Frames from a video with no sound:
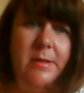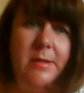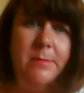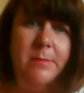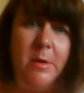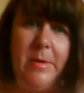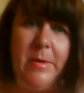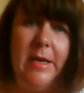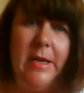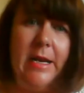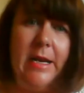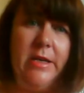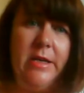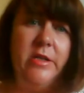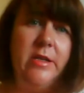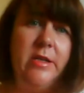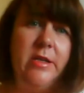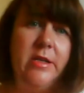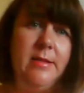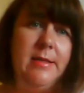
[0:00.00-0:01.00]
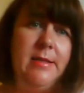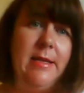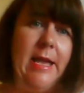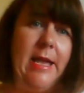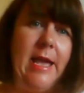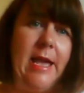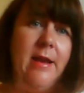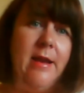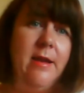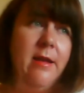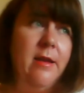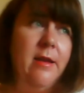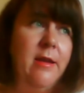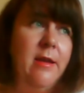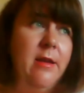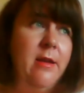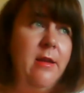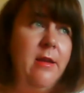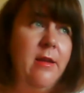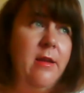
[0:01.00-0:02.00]
populations to get
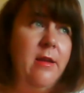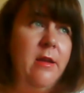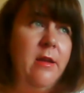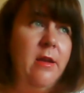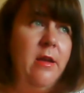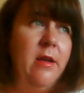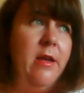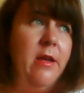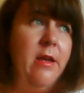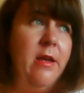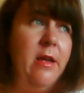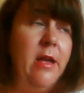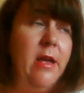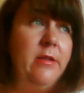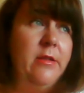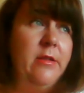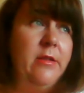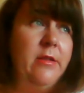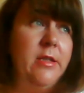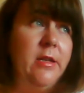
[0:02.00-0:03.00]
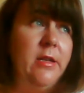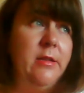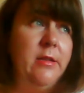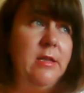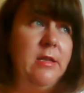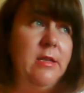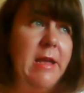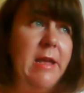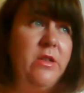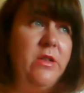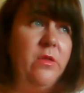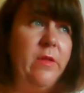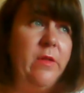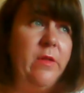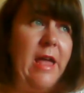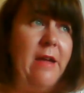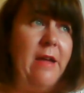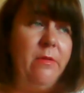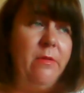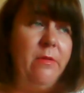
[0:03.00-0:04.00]
to make sure that
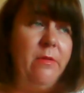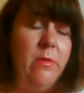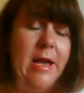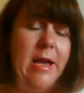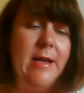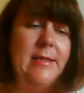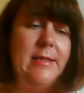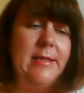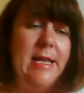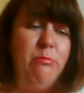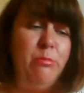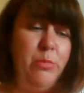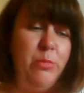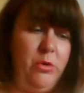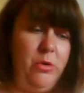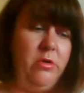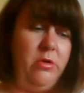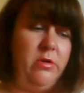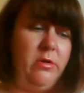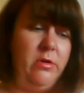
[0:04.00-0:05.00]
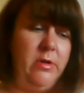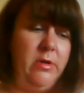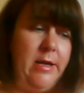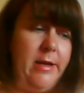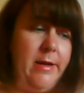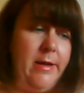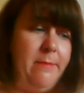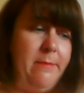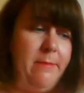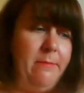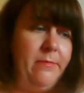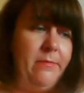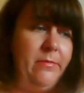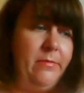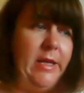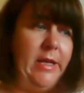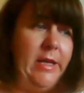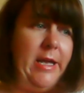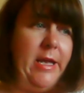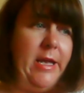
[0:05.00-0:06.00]
everyone has input in
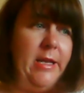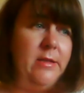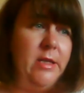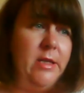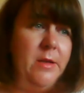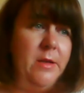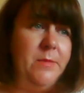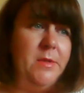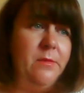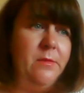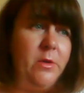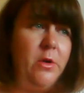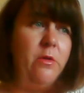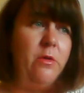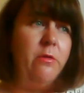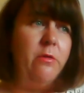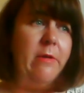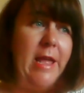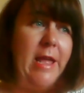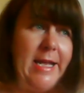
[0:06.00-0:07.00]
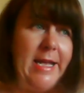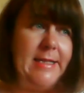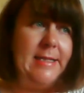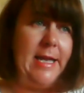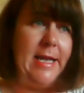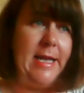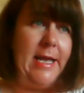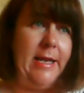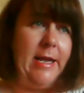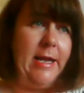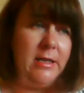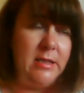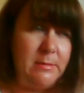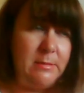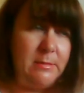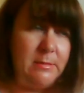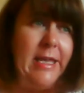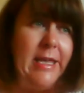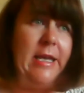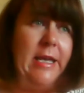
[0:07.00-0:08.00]
terms of creating and
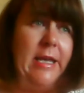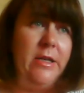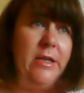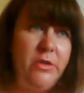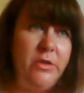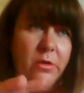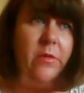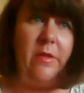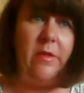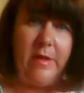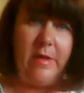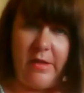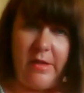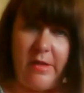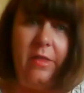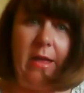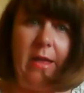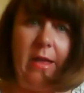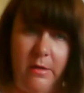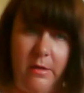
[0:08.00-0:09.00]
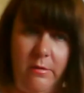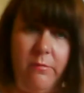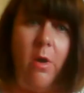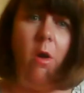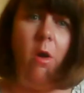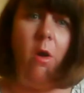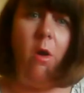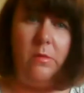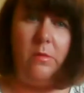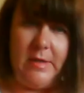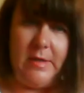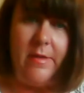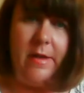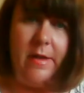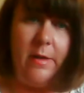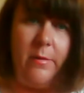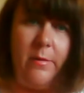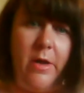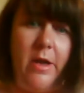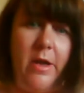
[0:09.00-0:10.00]
making sure that that thing rolls and that it
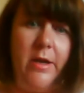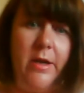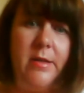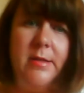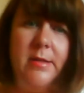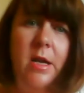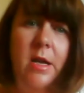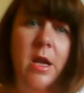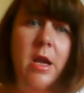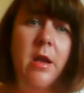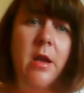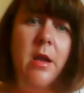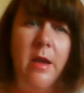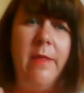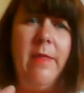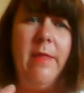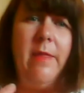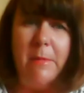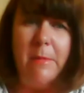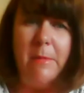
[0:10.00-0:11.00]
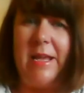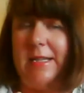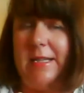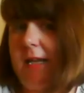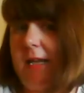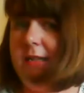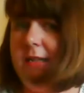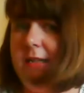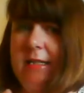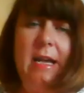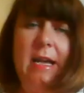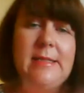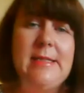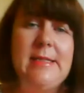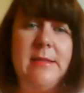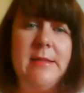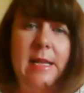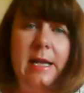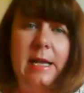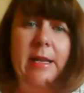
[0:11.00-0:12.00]
works. That makes sense. That
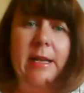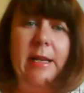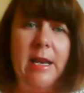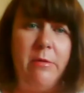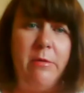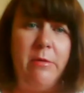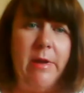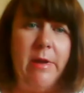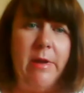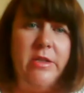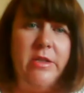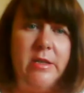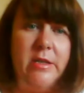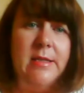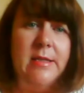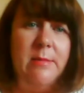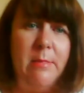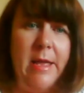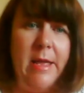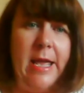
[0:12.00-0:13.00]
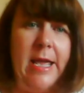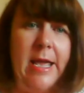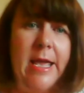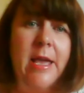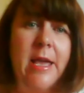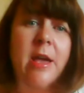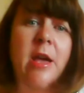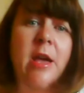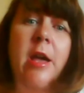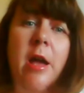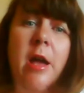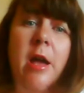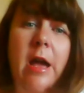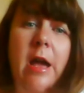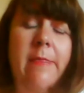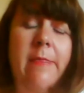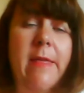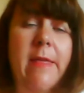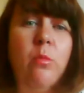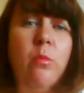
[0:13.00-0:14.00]
sounds like collaboration to me. And
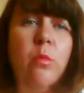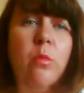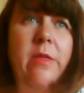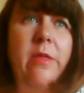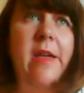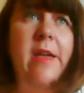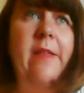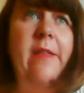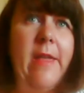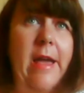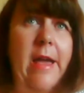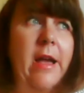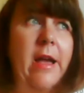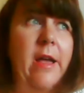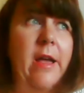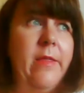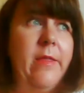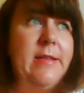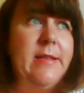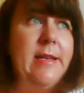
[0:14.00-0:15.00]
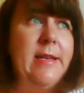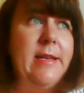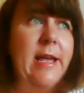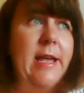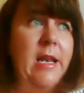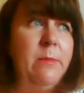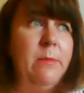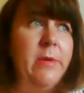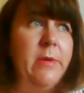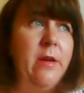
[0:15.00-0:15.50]
then within that, there's an element